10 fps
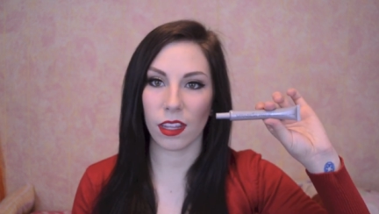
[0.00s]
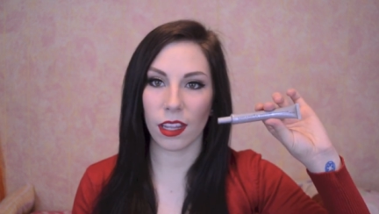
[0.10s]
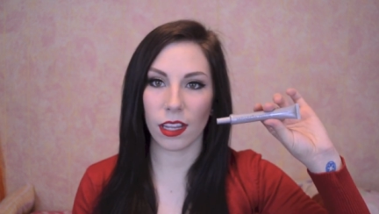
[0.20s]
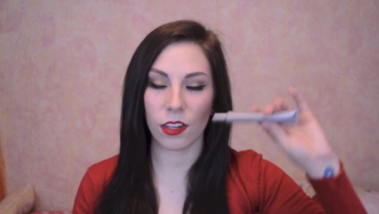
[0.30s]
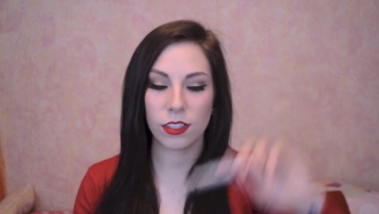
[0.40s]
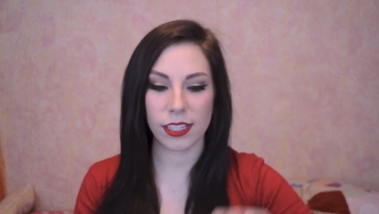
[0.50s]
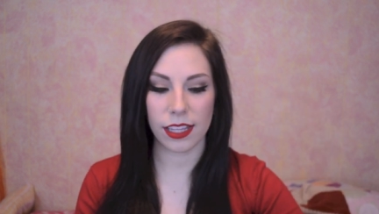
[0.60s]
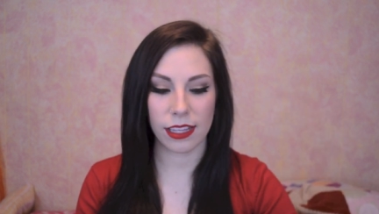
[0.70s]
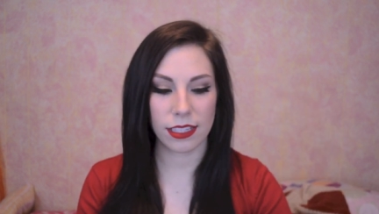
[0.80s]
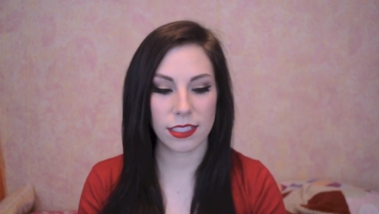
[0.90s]
And it looks
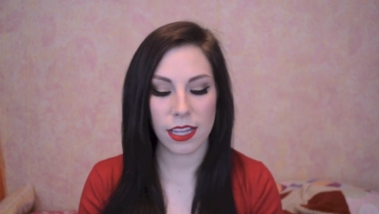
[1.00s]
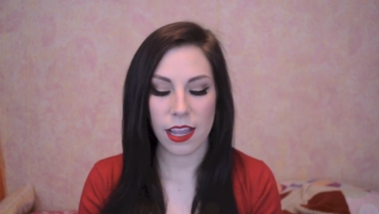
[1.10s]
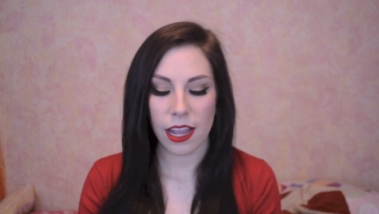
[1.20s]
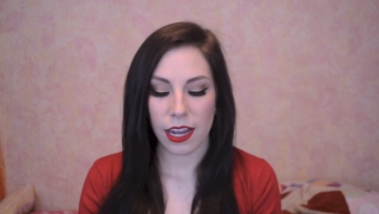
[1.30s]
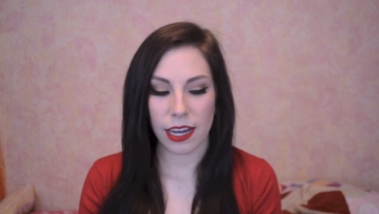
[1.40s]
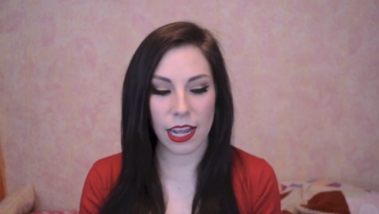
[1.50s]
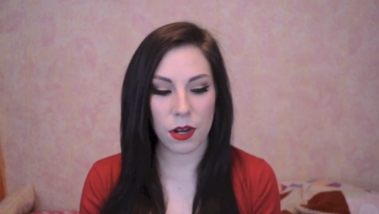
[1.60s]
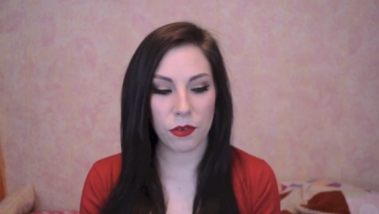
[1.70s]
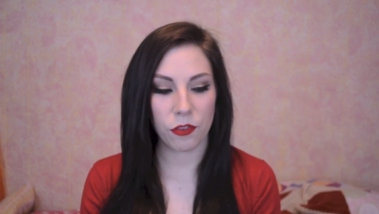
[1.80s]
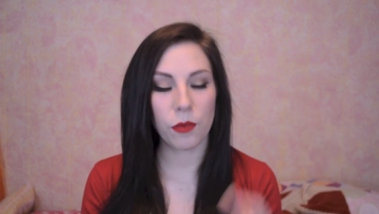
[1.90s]
like this.
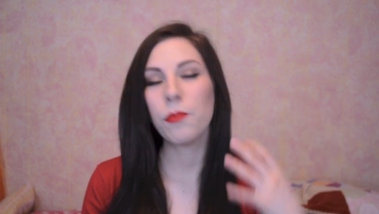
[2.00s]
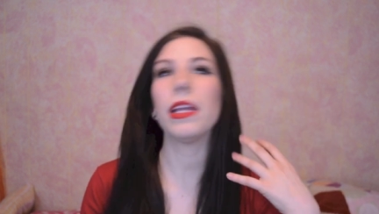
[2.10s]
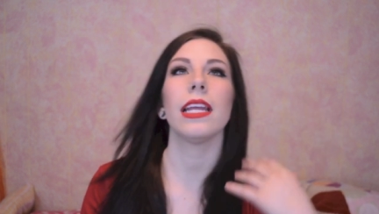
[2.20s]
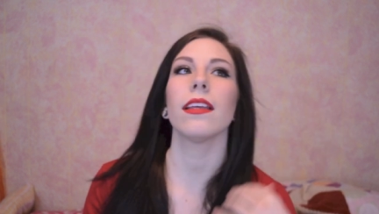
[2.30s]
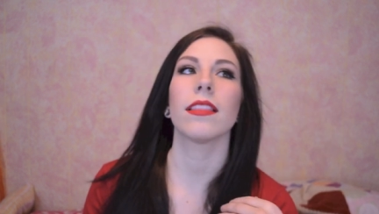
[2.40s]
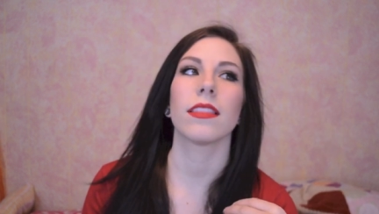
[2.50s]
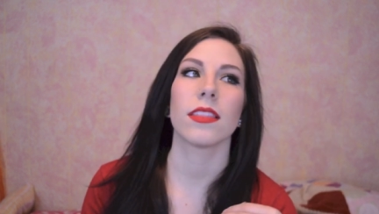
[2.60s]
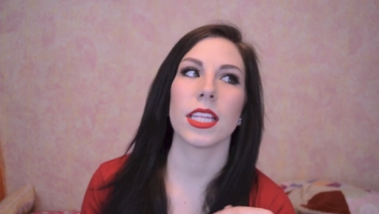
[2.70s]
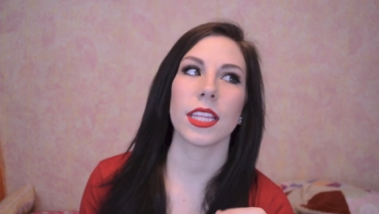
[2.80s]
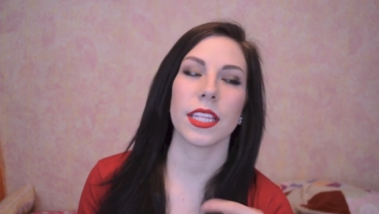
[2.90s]
Now, for me,
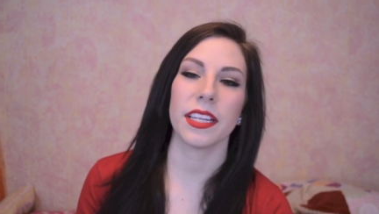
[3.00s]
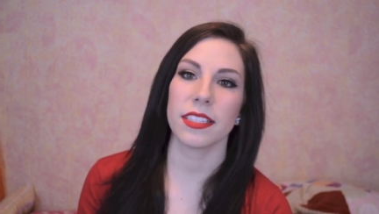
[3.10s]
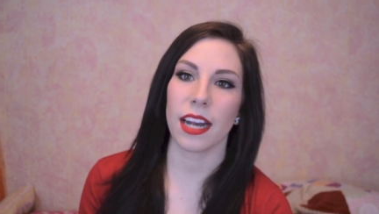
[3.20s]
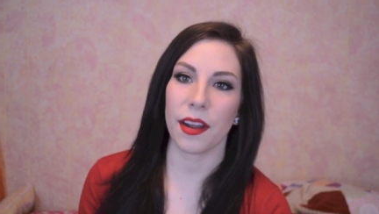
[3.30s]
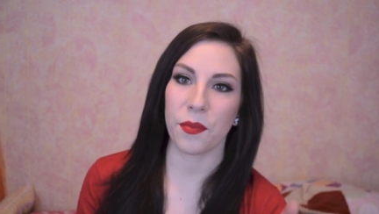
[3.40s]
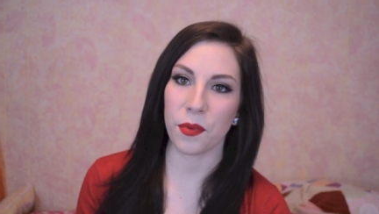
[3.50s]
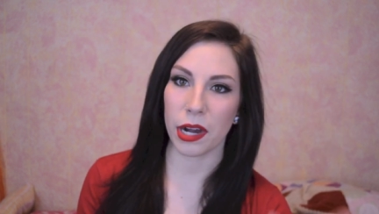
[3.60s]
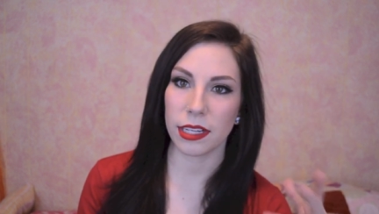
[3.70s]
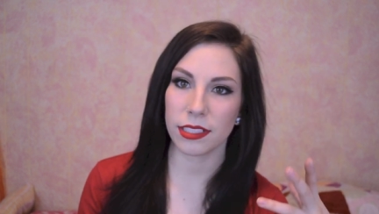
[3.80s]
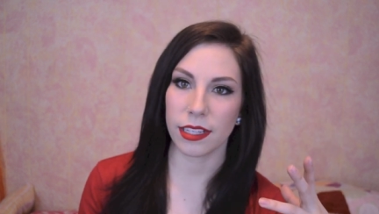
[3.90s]
the things that I
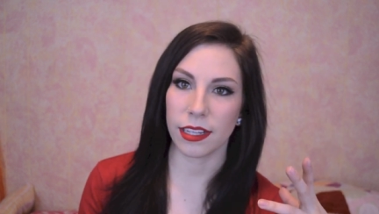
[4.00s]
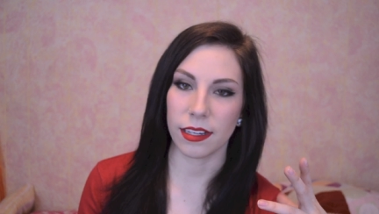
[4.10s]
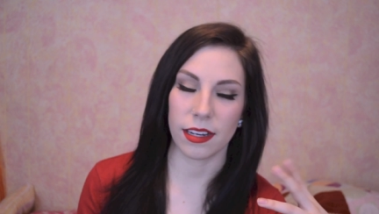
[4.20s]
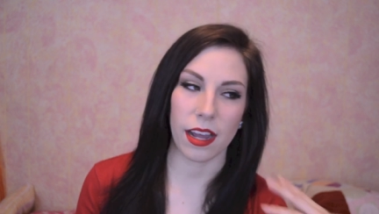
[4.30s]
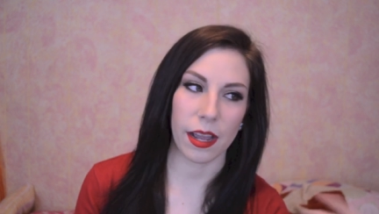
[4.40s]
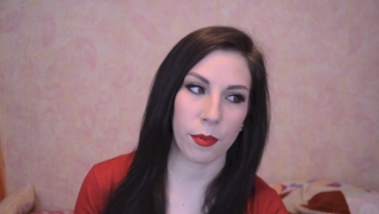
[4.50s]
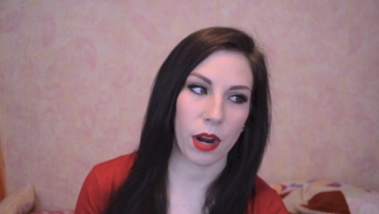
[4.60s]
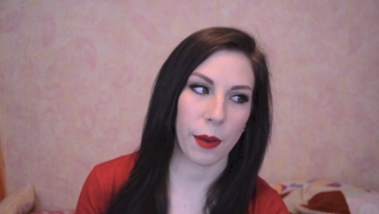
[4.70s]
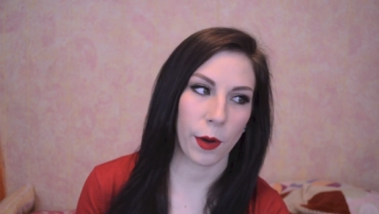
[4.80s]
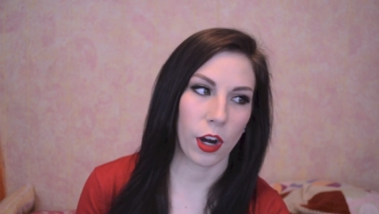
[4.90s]
want in an eye
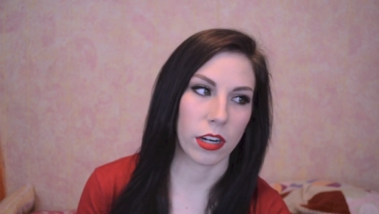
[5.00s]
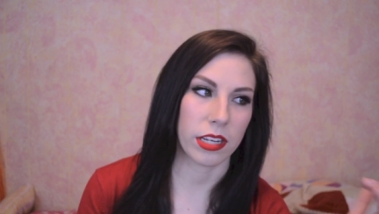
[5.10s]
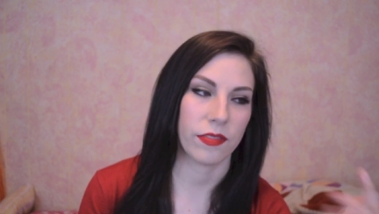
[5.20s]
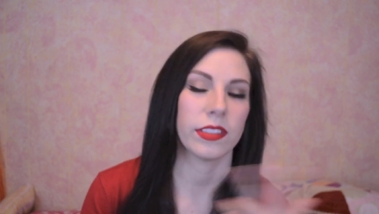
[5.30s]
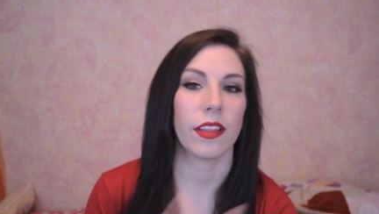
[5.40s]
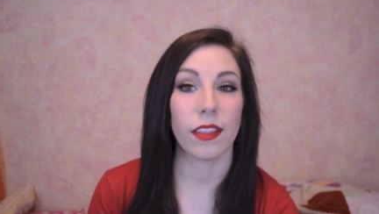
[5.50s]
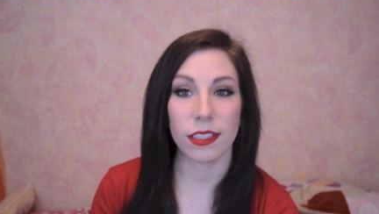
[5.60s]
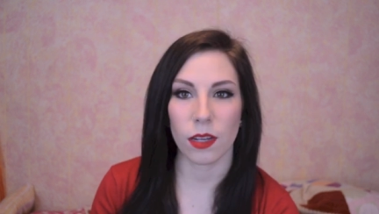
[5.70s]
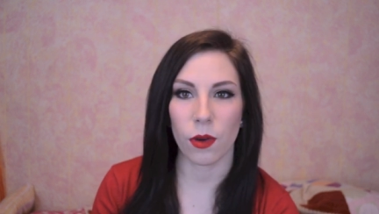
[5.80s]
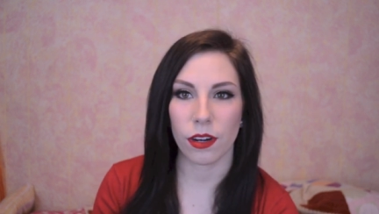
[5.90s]
primer are different than
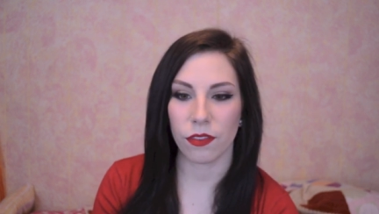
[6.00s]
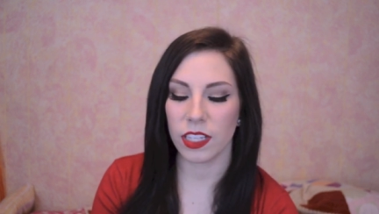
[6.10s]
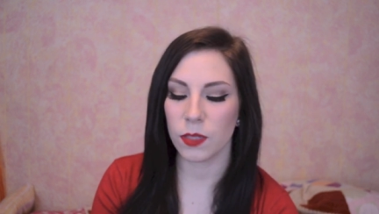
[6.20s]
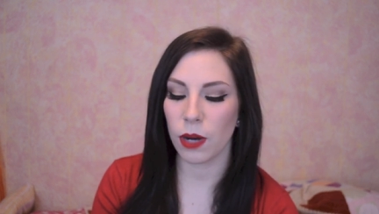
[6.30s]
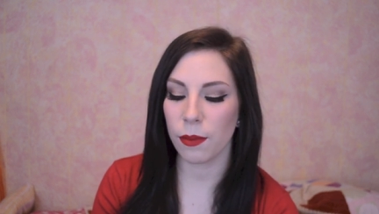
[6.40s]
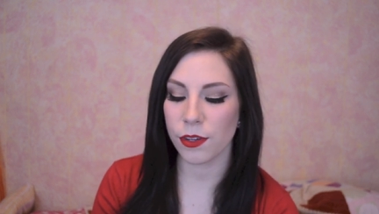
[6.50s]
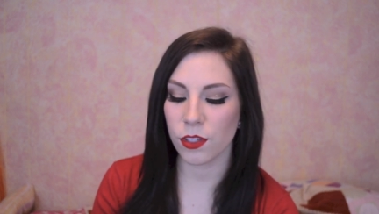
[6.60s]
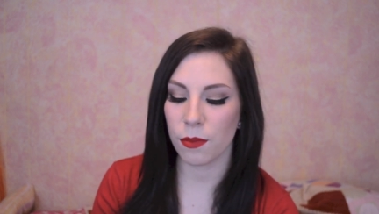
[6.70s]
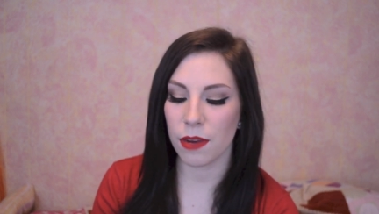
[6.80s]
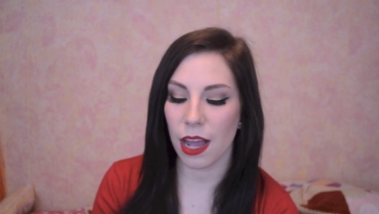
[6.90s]
things I want in a face primer,
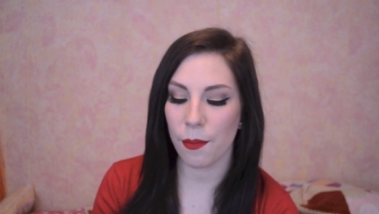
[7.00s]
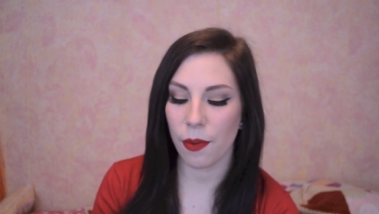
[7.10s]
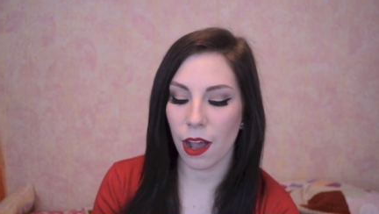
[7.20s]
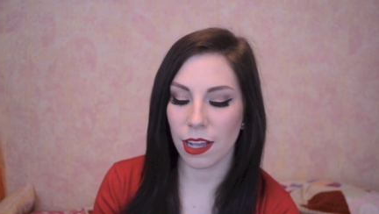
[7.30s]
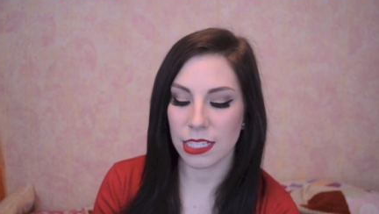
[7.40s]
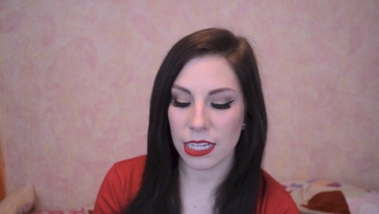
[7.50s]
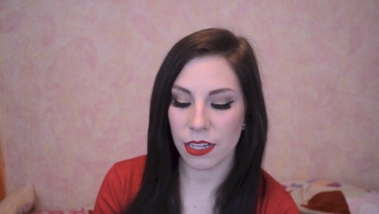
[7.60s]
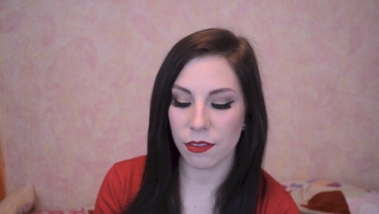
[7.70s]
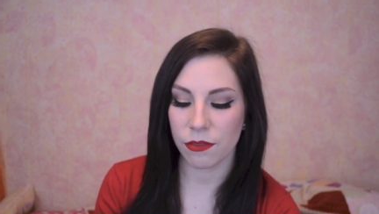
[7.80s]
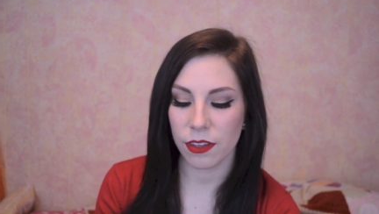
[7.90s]
so I'm not
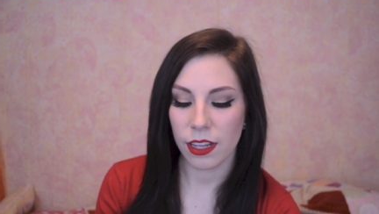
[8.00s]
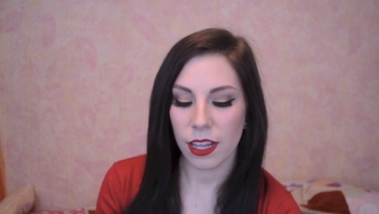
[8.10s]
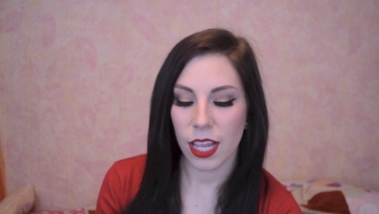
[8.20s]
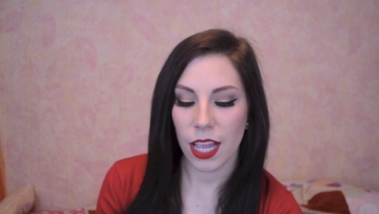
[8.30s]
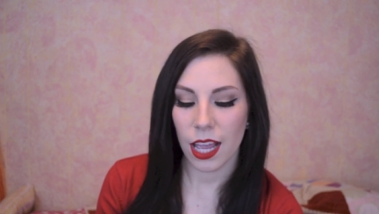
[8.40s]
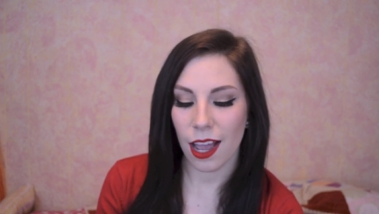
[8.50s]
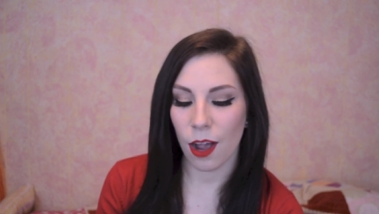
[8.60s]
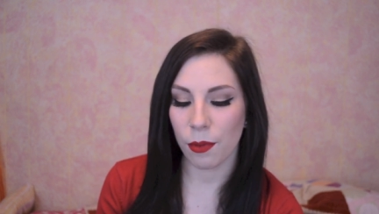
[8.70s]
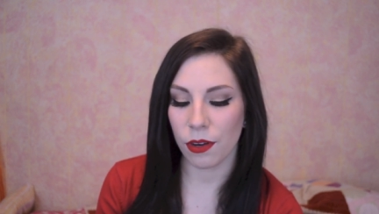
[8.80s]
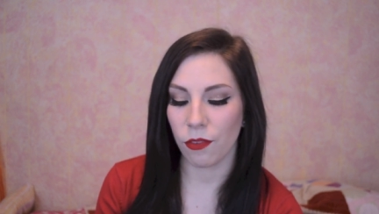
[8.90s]
positive how
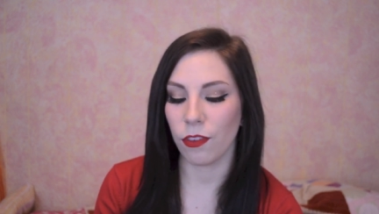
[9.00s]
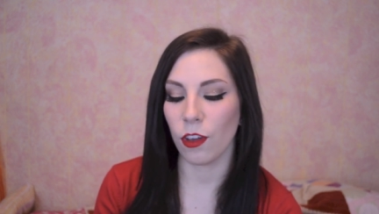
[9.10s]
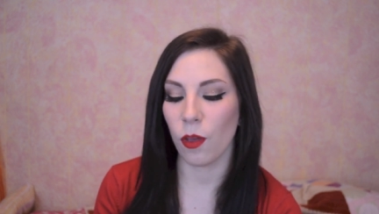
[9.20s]
I'm going to feel